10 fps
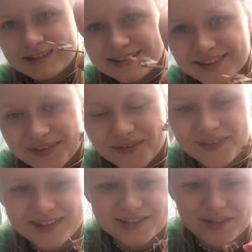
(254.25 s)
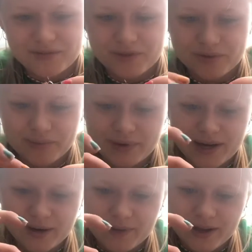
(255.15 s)
don't know if that's gonna root. But
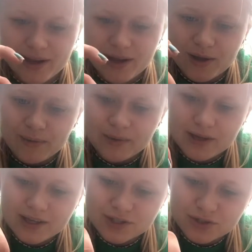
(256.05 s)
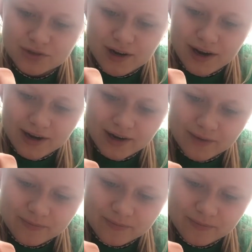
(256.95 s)
anyway, we can try.